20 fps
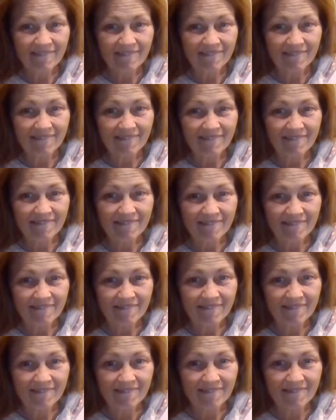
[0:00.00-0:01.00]

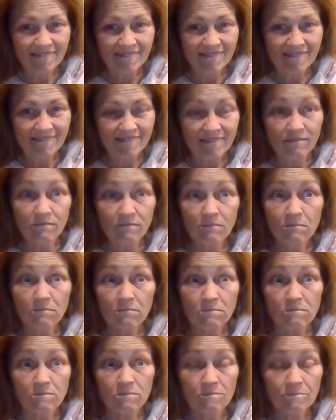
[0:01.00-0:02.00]

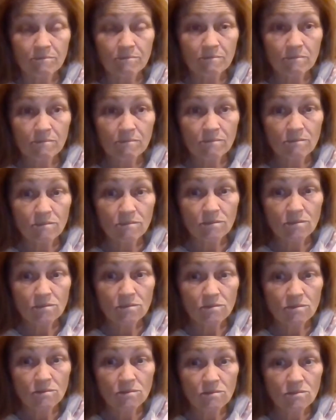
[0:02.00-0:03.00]

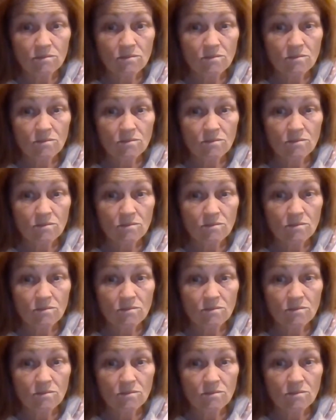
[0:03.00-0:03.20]
[no speech]